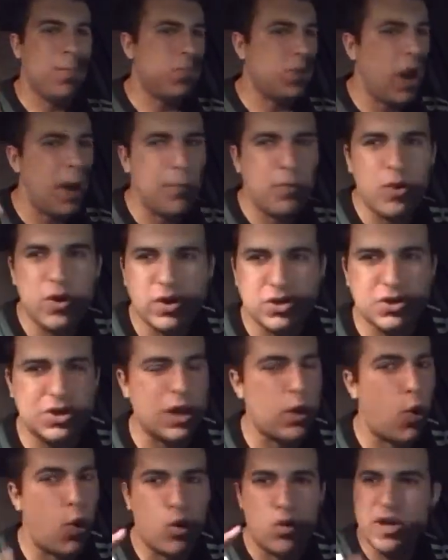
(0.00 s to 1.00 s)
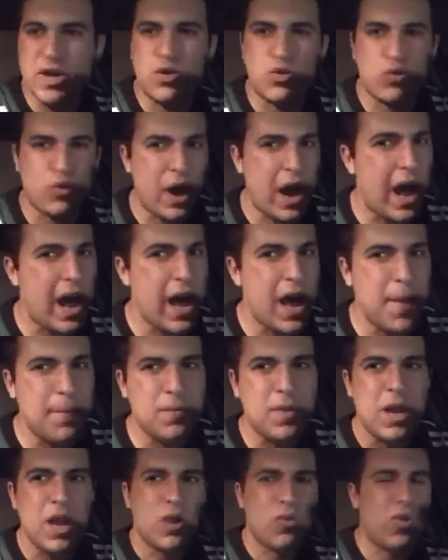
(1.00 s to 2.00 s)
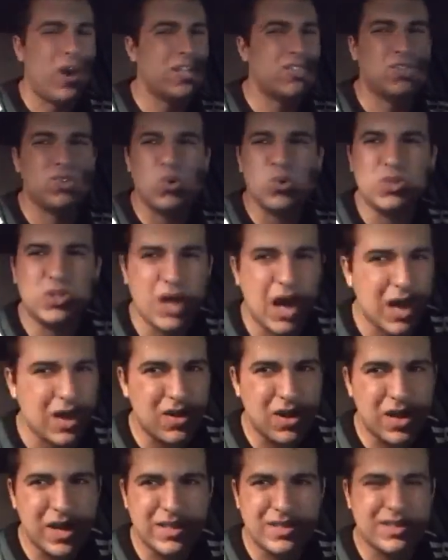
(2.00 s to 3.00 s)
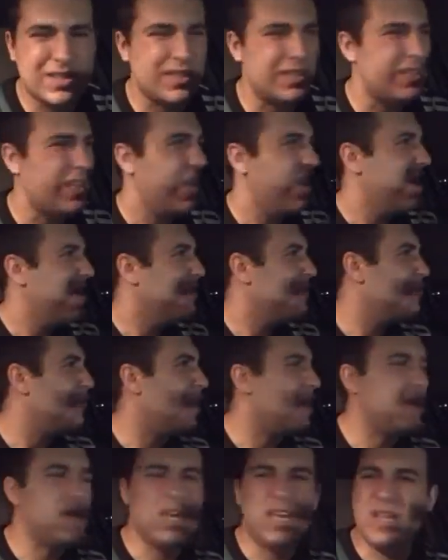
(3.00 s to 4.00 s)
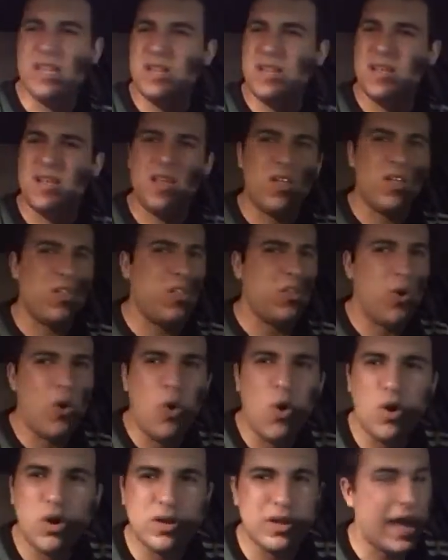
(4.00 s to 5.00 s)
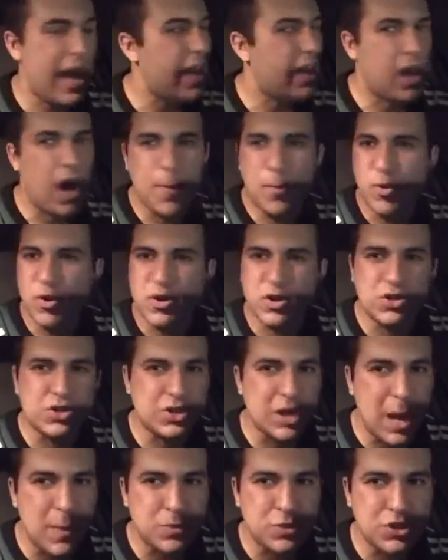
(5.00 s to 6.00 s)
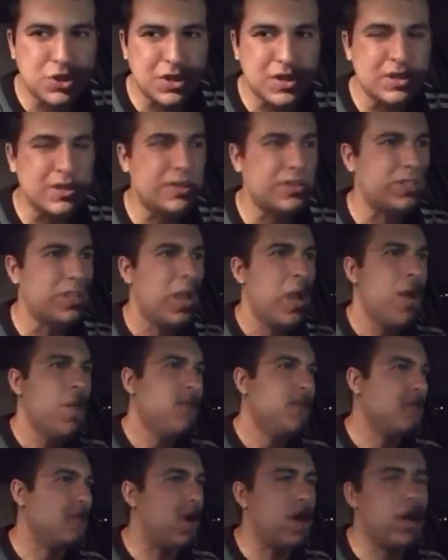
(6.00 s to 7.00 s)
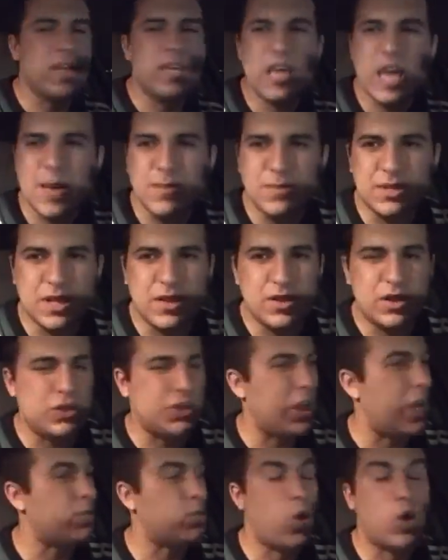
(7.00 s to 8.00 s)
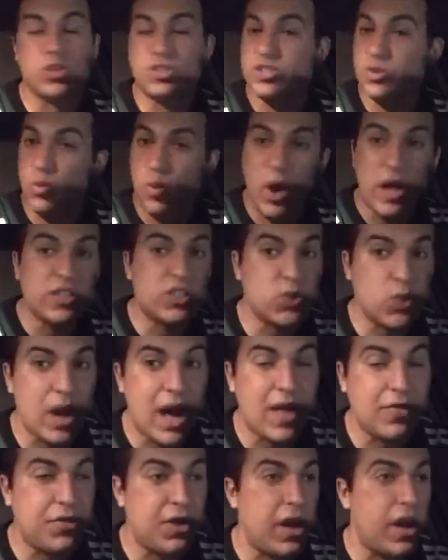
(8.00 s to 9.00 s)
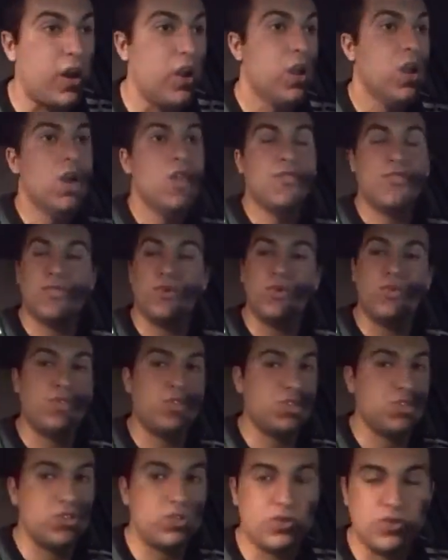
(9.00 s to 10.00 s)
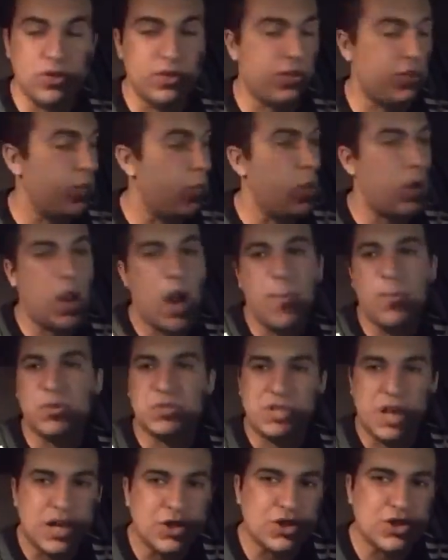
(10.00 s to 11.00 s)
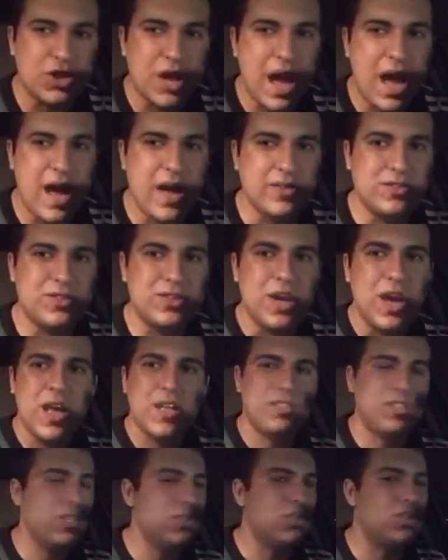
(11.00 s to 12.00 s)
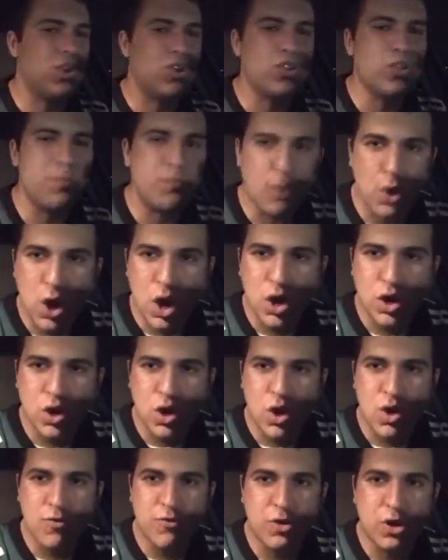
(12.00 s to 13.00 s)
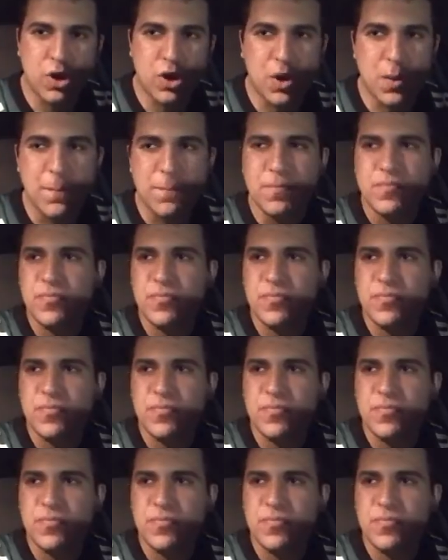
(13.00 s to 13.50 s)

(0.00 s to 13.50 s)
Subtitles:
Couple Corey Graham, Russell Douglas, fucking the whole day, a couple interceptions. Running game did their job. Carson Wentz went out there, threw a couple touchdowns, didn't turn the ball over.